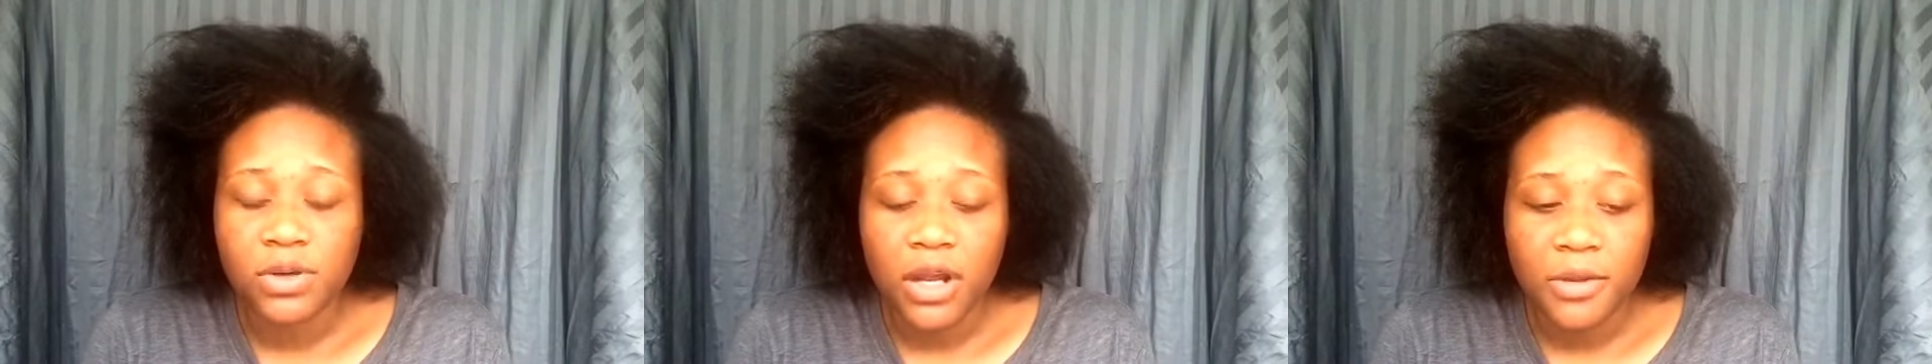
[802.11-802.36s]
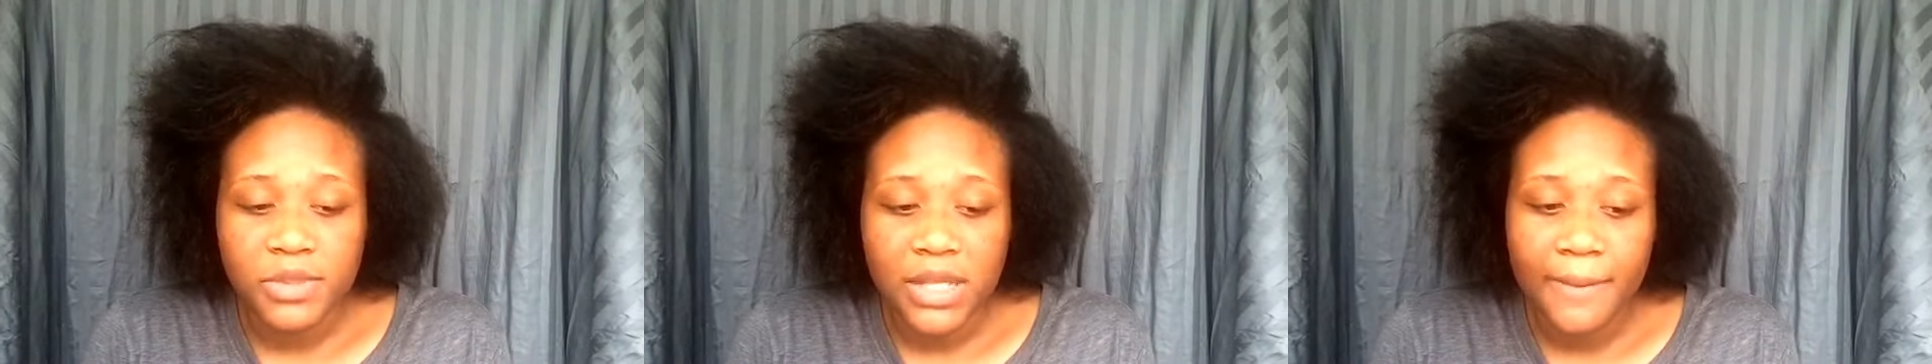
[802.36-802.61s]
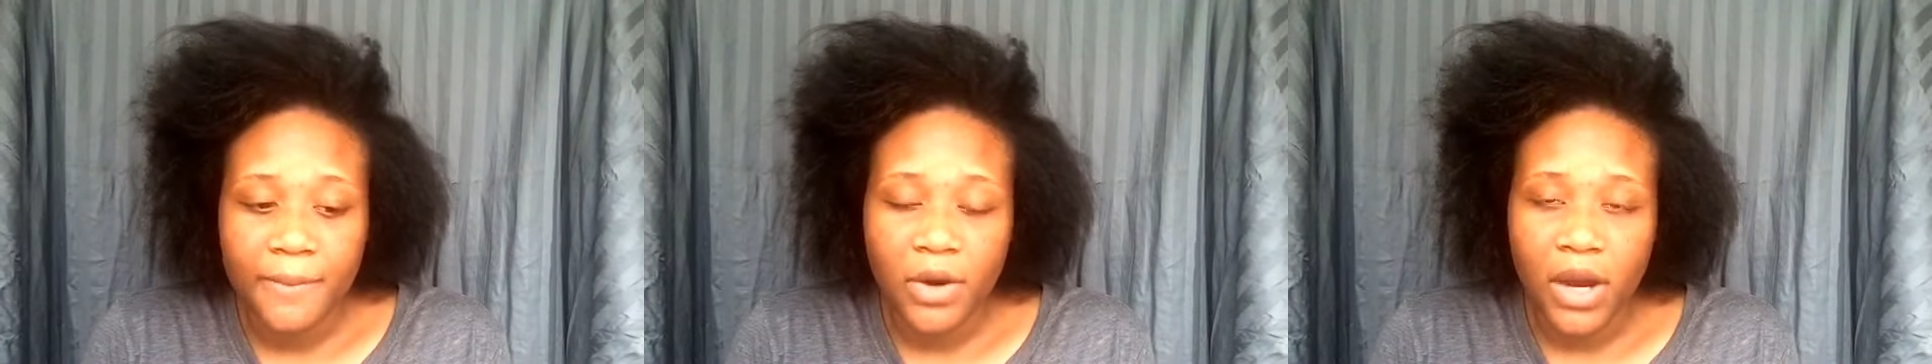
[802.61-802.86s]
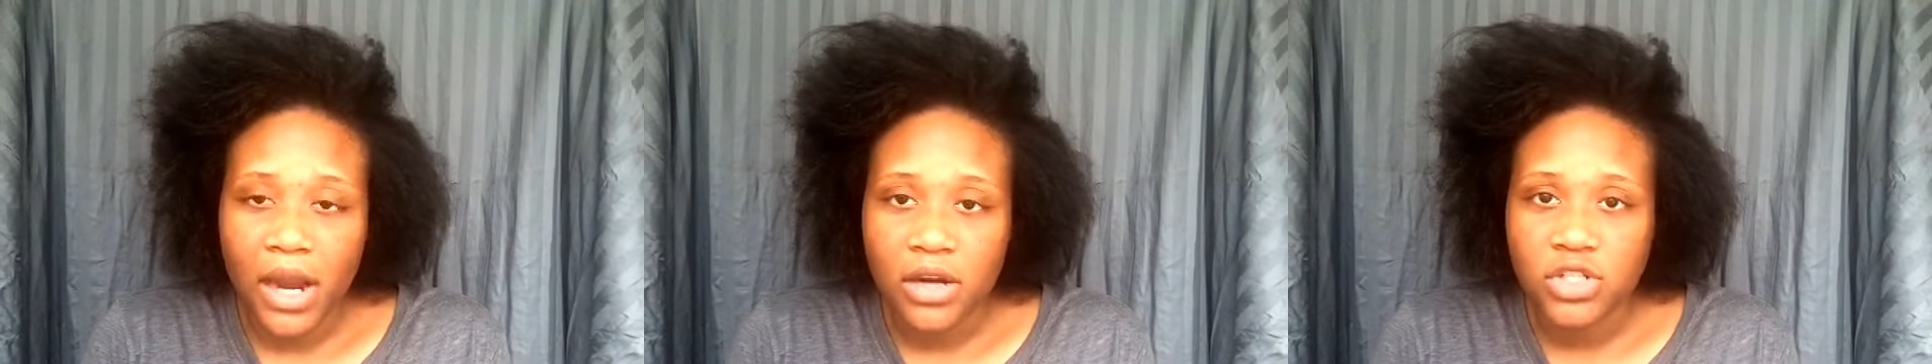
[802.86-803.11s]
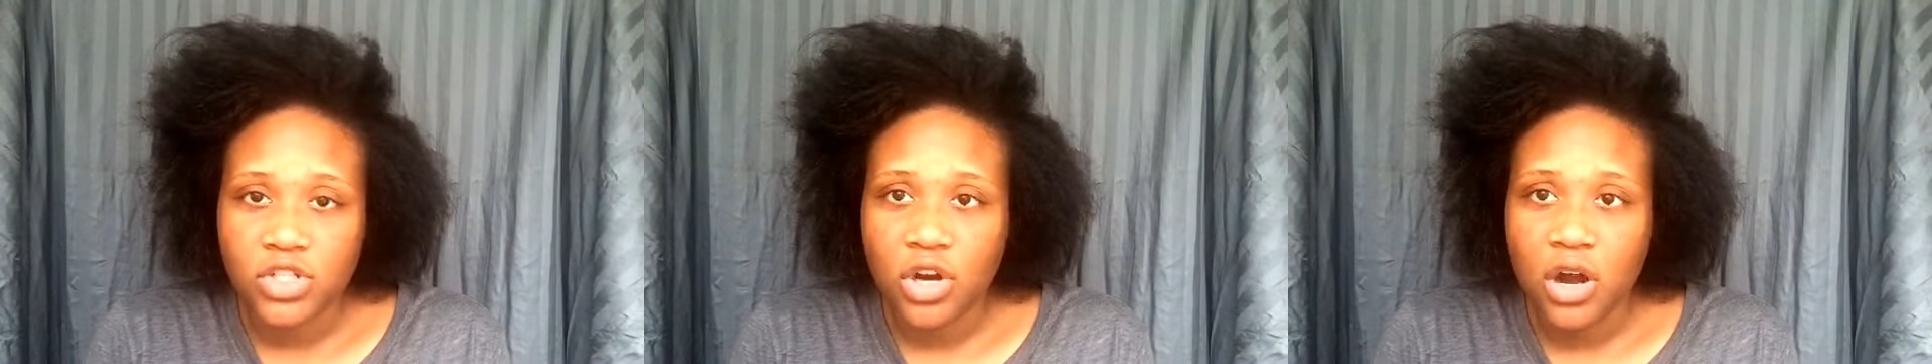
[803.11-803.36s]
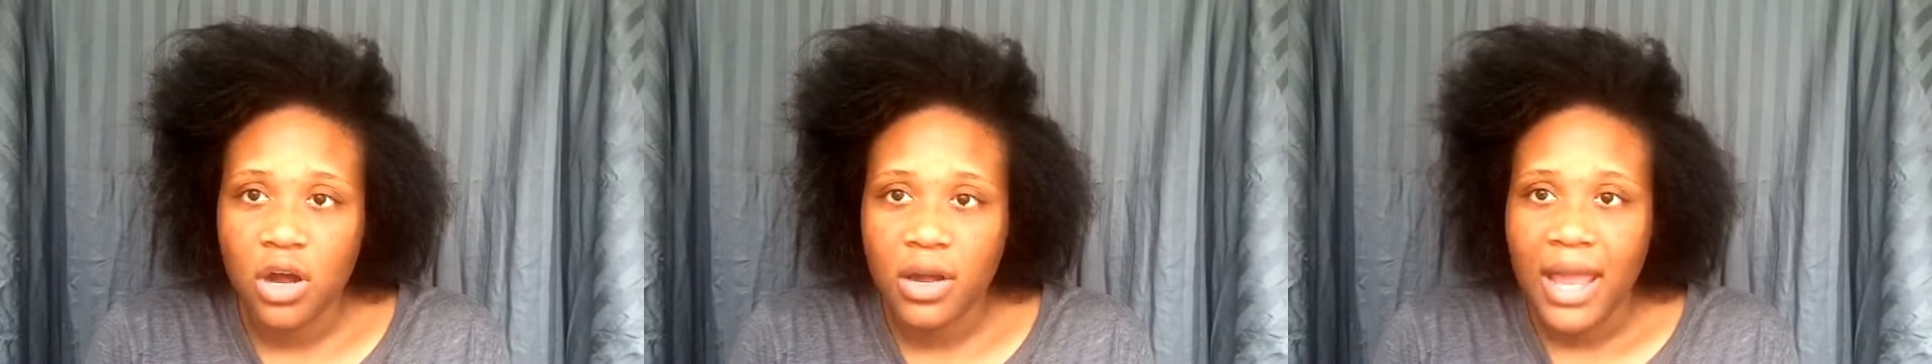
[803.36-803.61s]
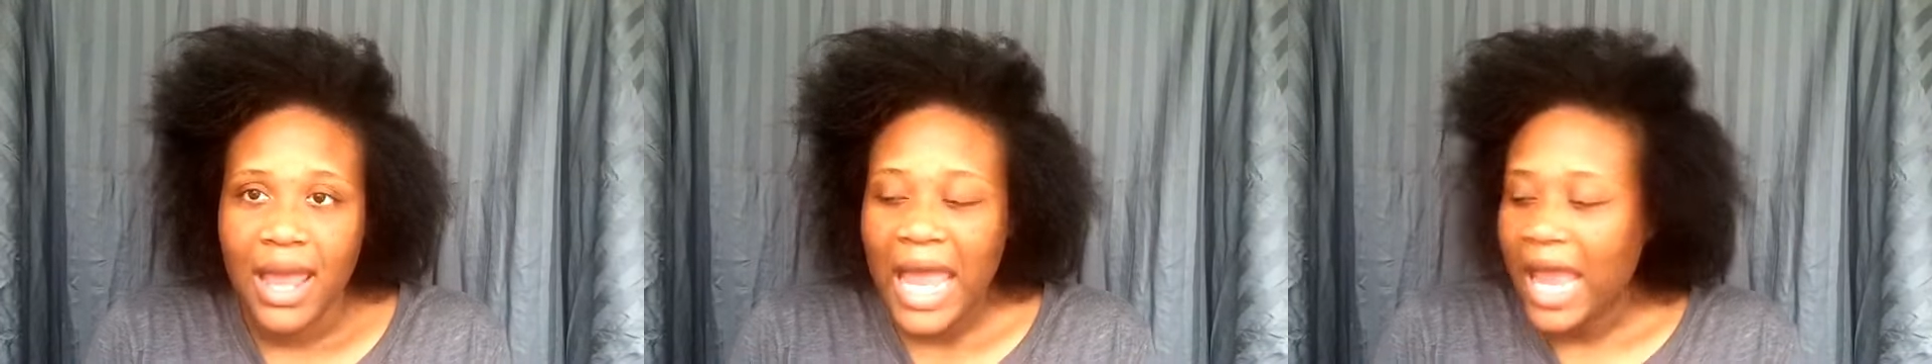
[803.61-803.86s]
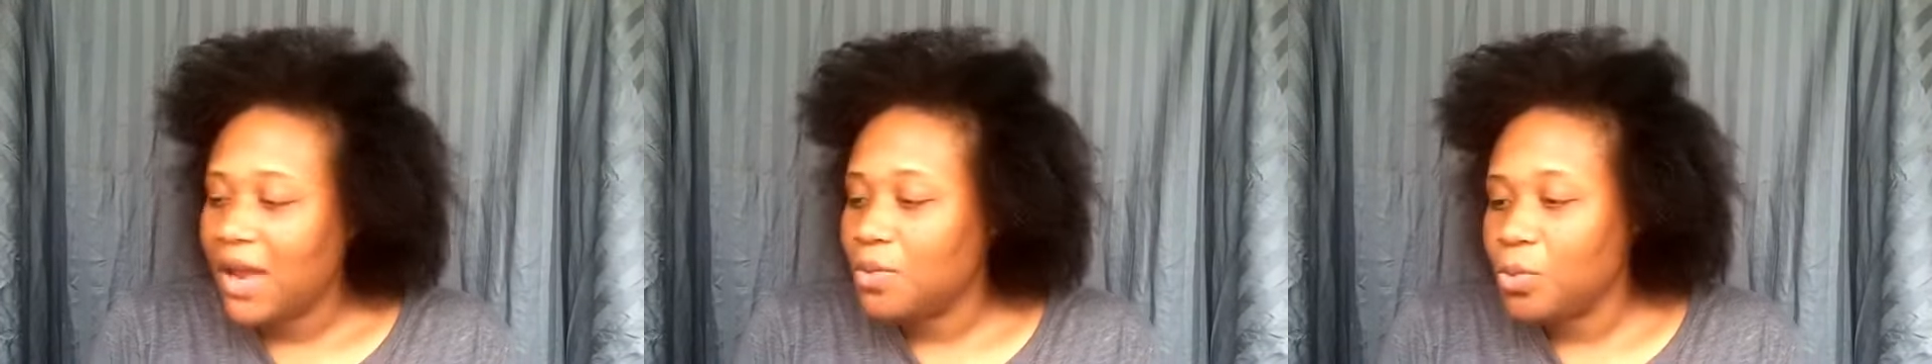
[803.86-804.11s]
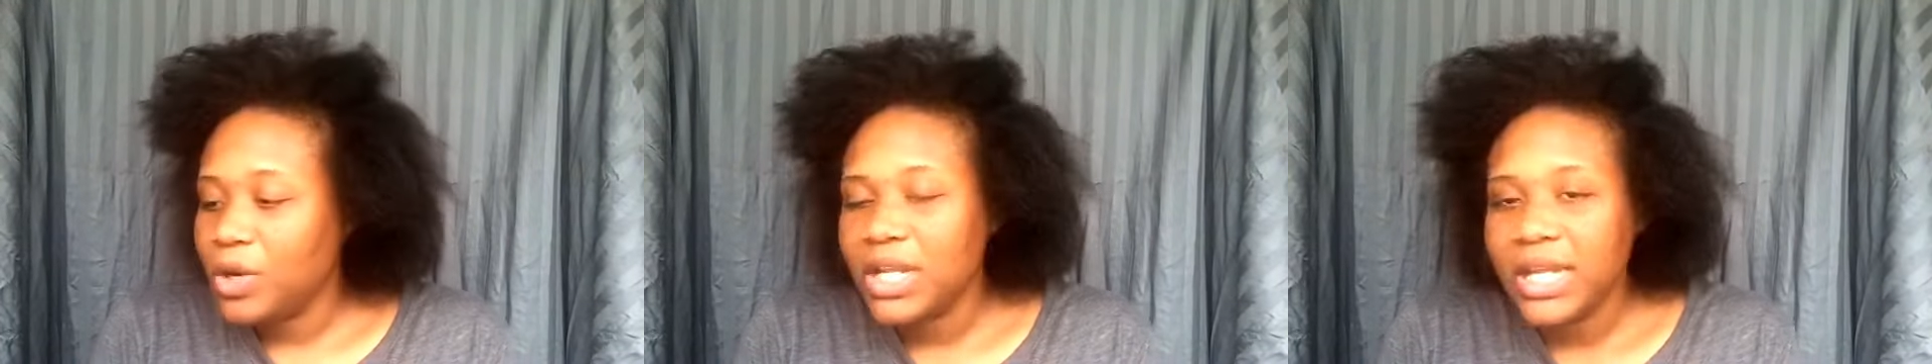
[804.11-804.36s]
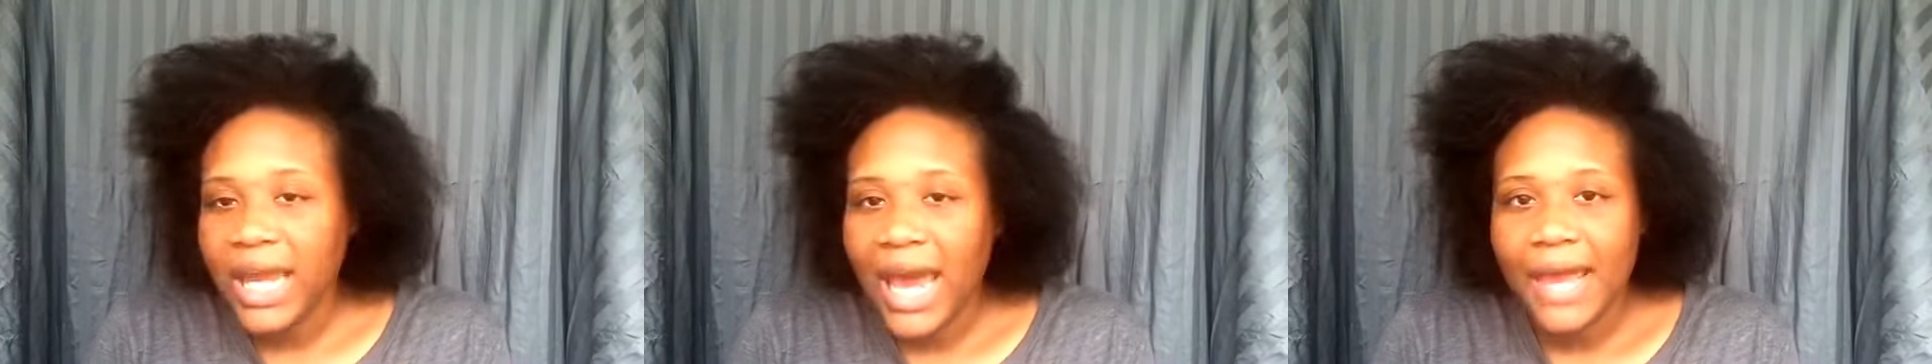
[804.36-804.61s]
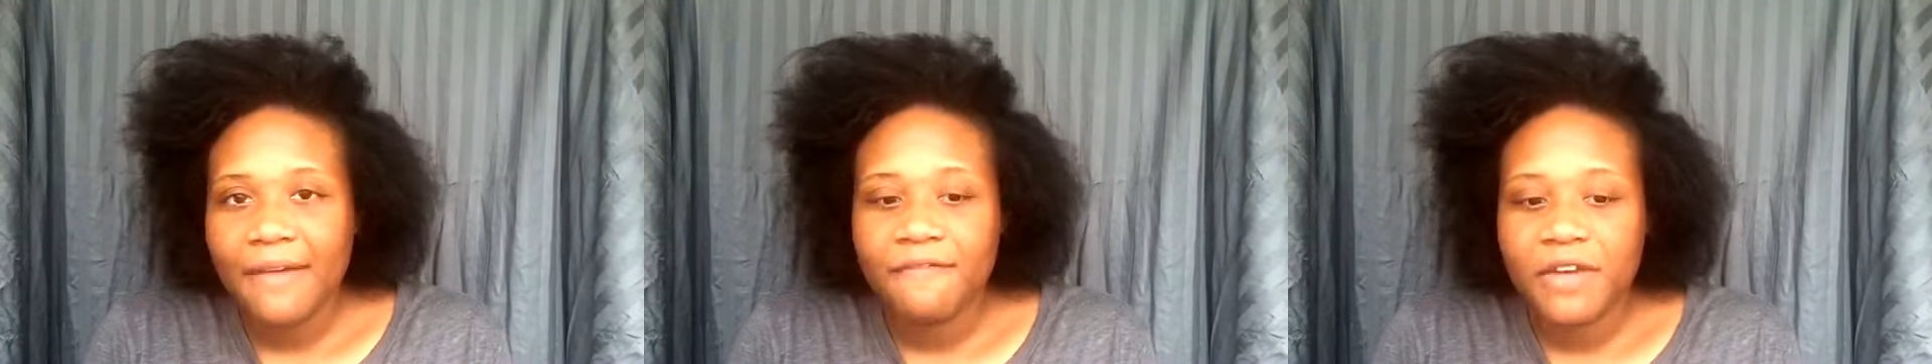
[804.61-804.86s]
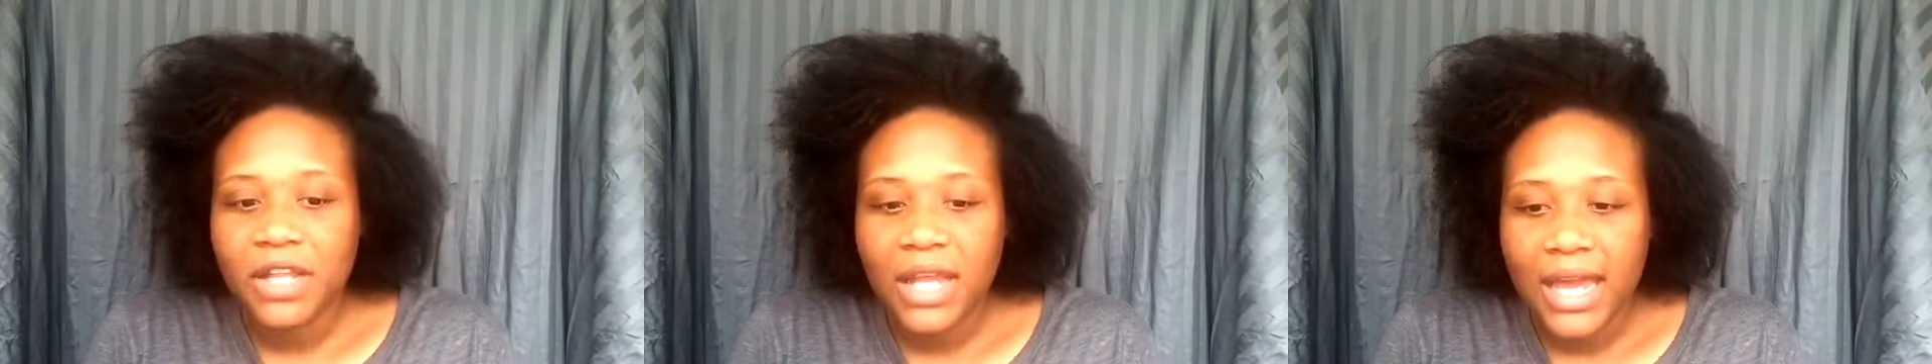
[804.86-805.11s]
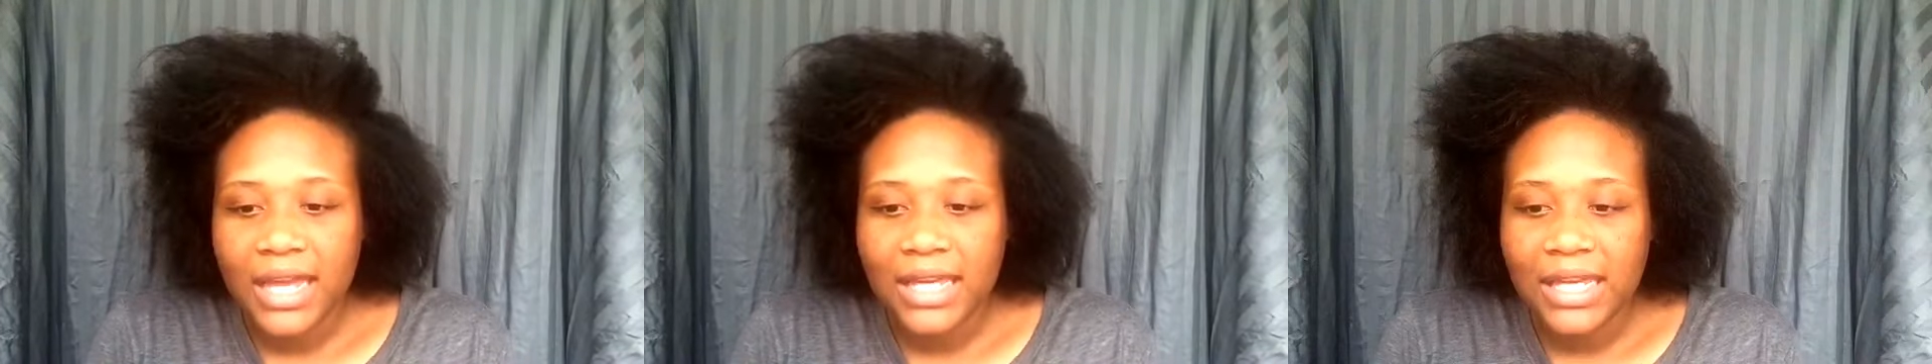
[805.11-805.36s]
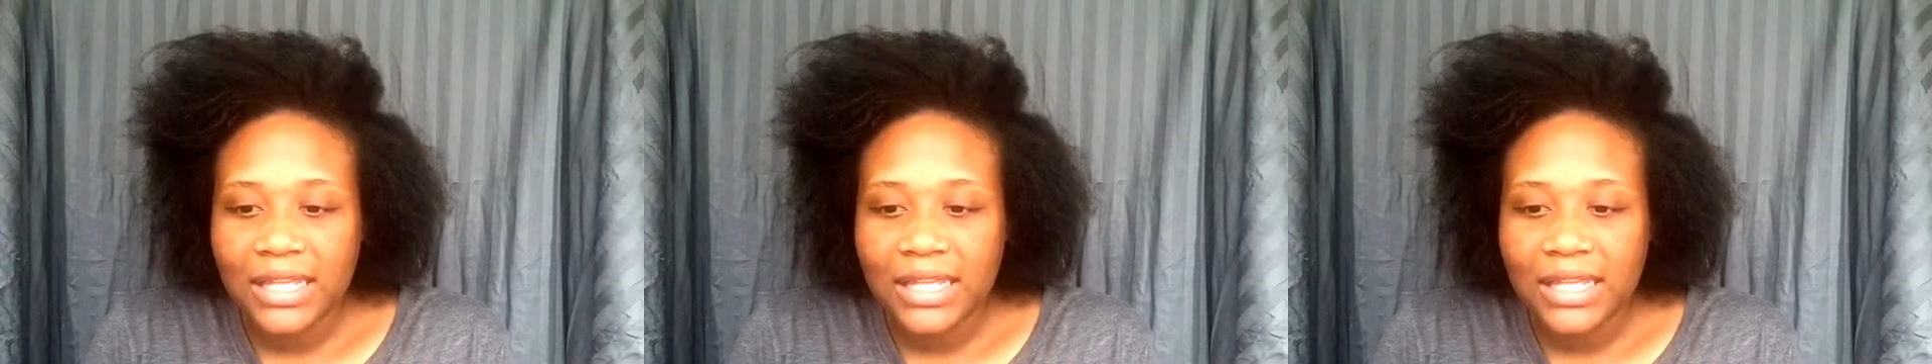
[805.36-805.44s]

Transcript: It helps keep your hair strong, and really I feel like